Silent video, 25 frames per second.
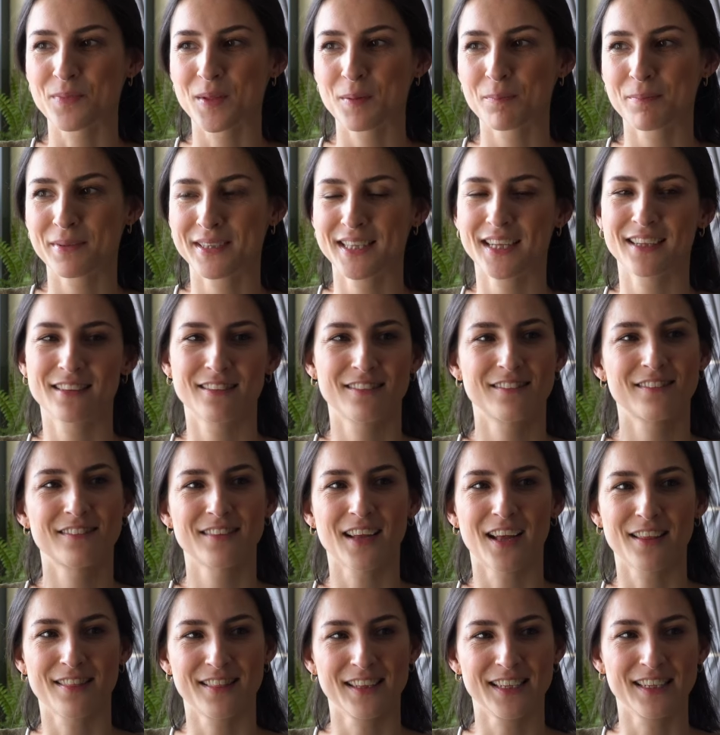But that's,
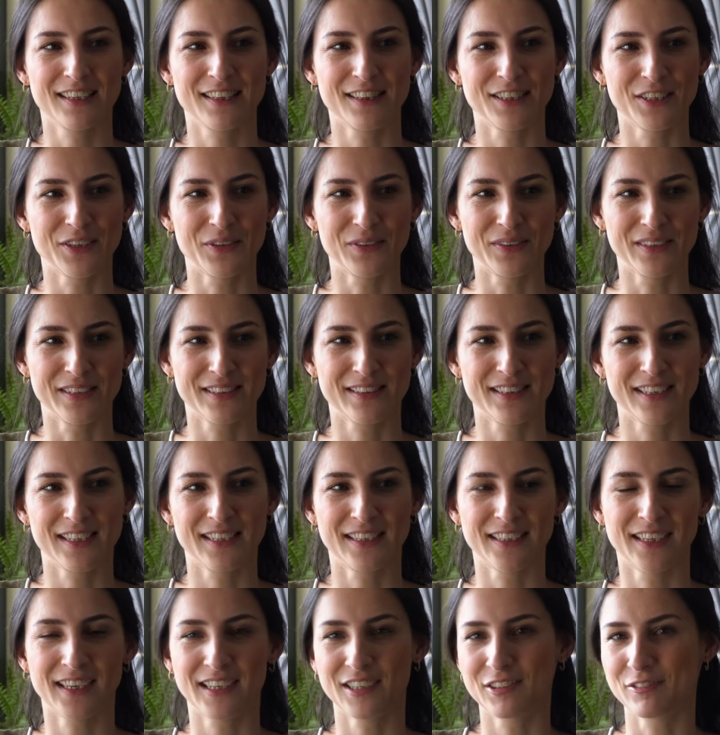I think, the only thing
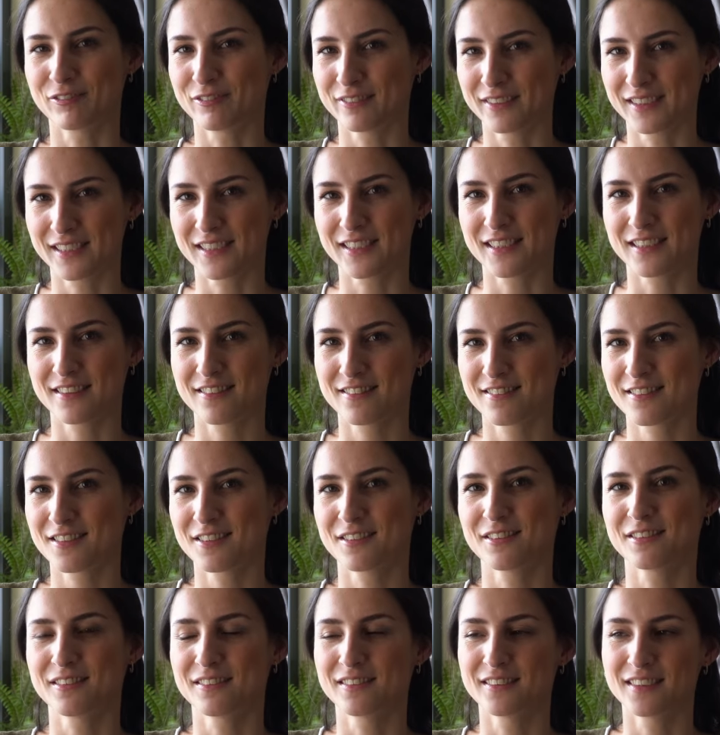that I really
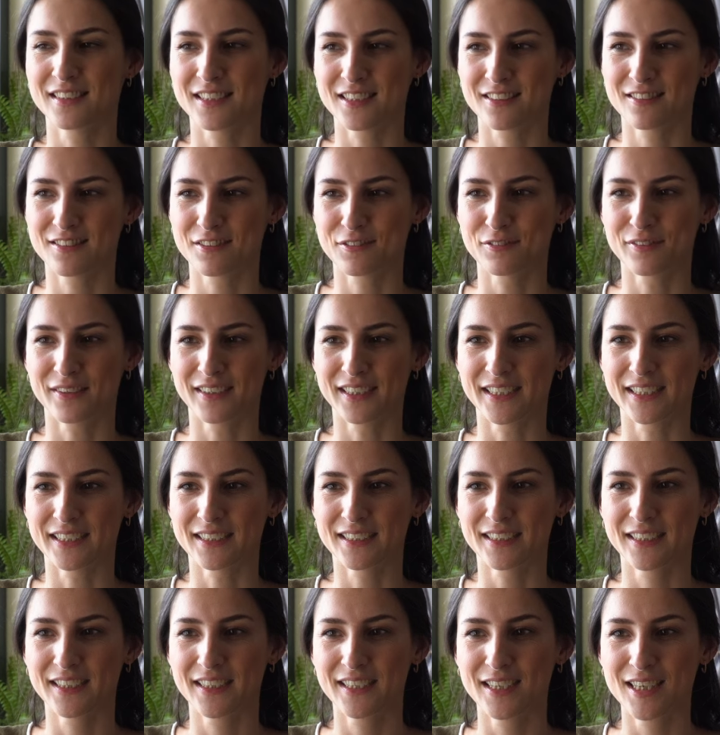still need to find.
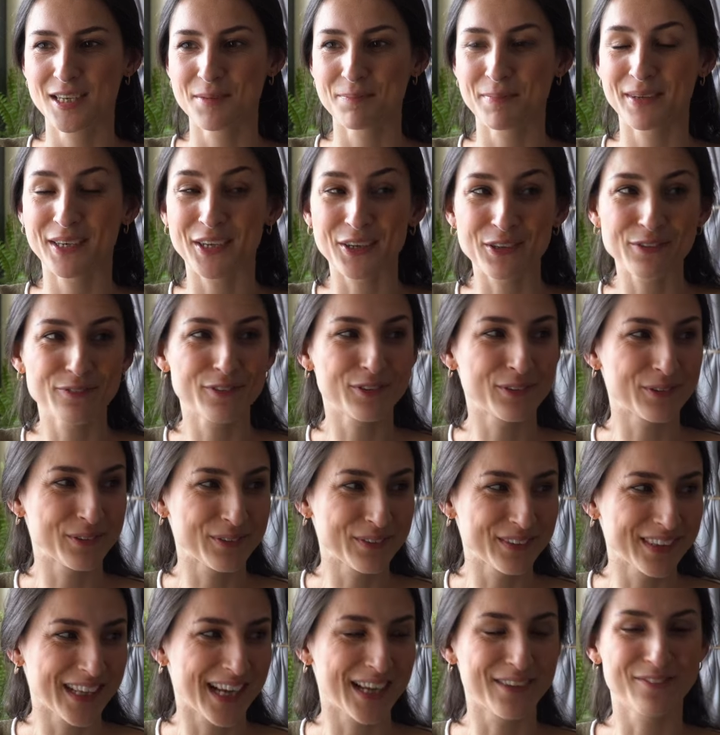But
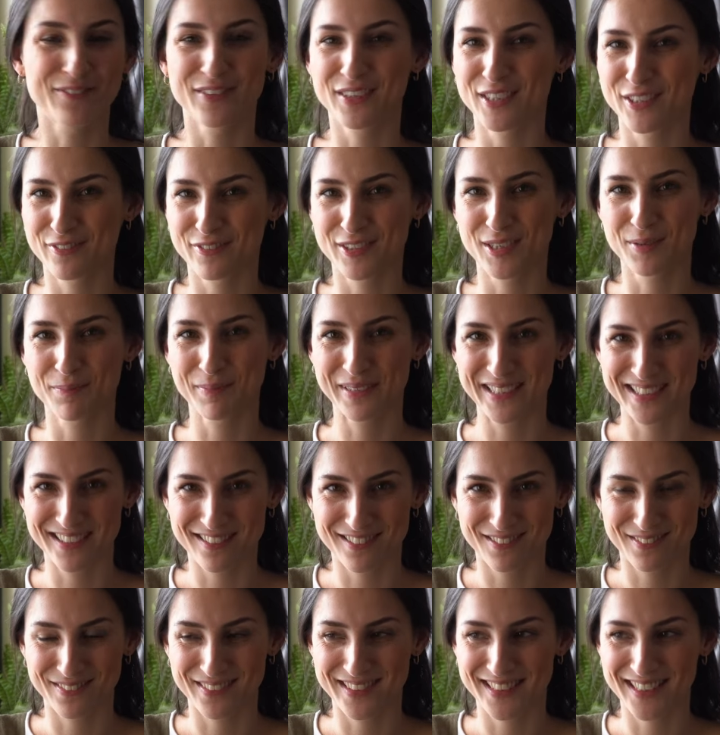overall, I'm very, very
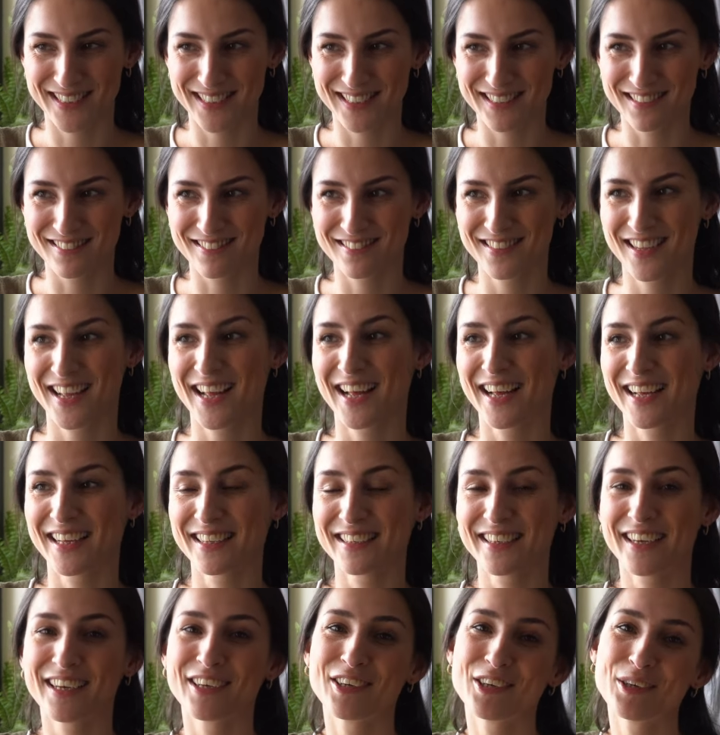pleased with it, and
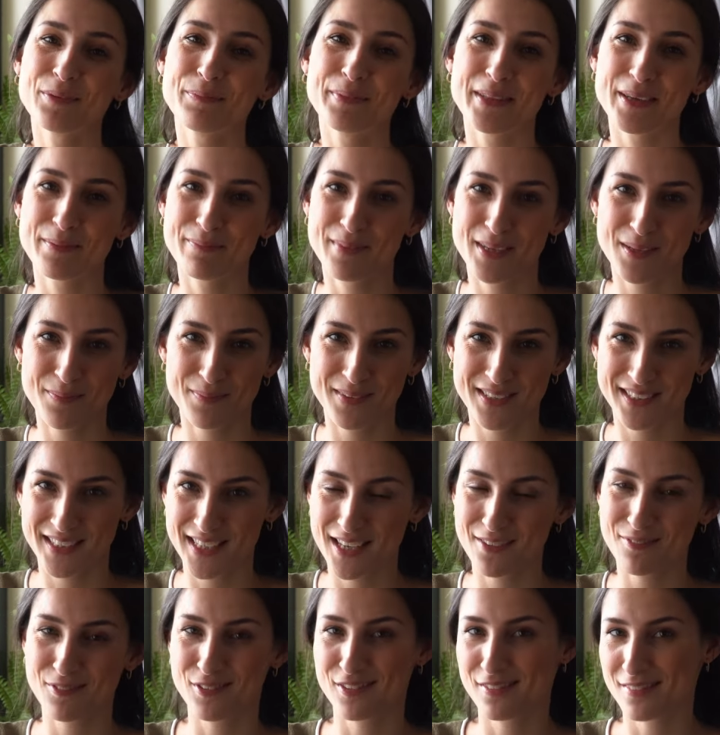I hope that maybe
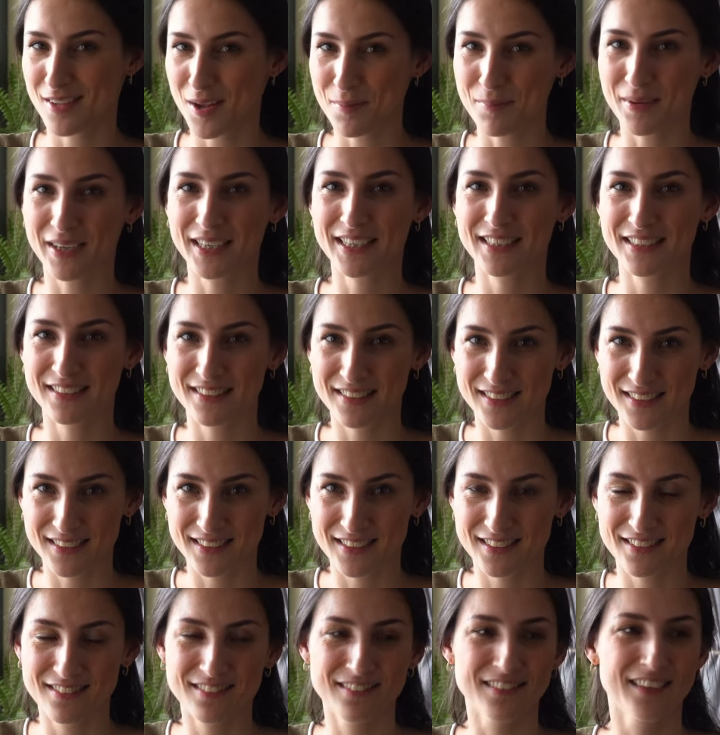gave you some
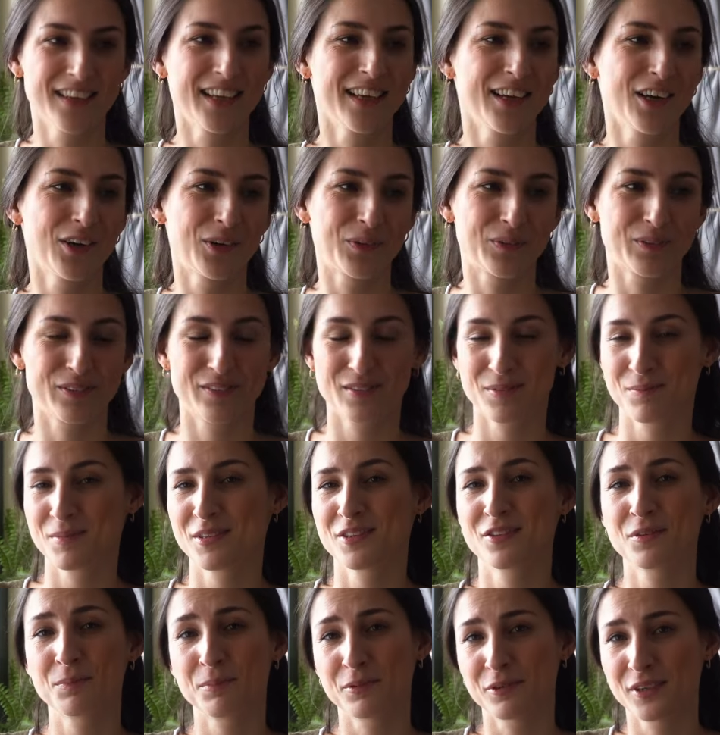ideas or some
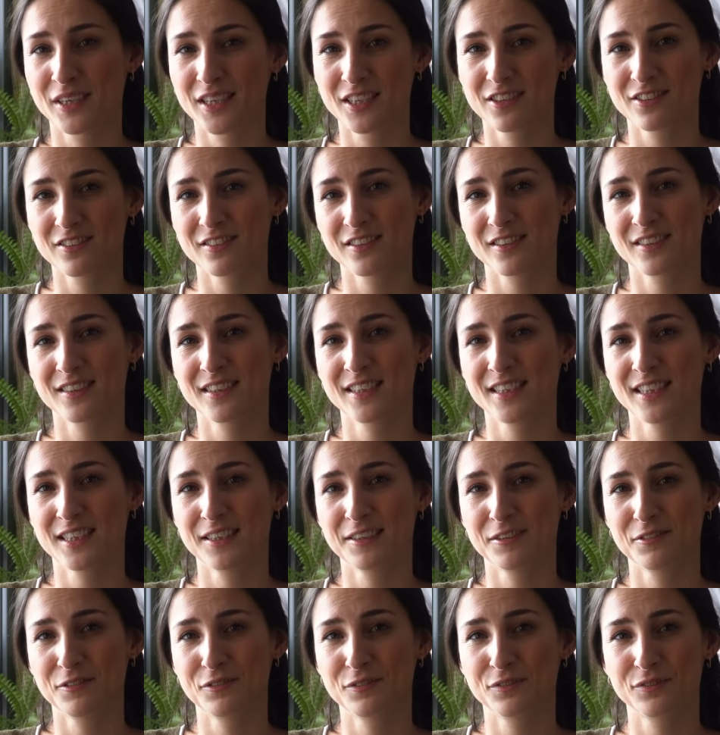inspiration
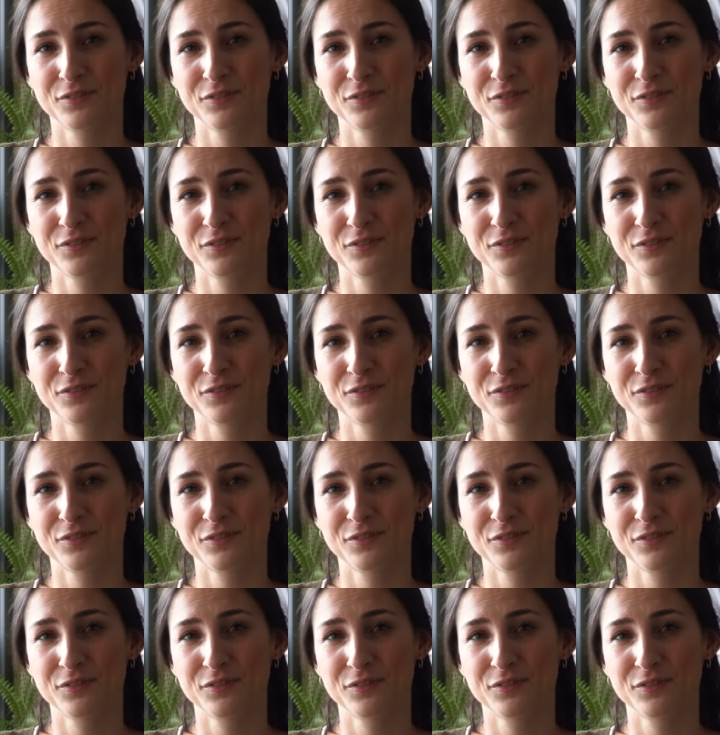if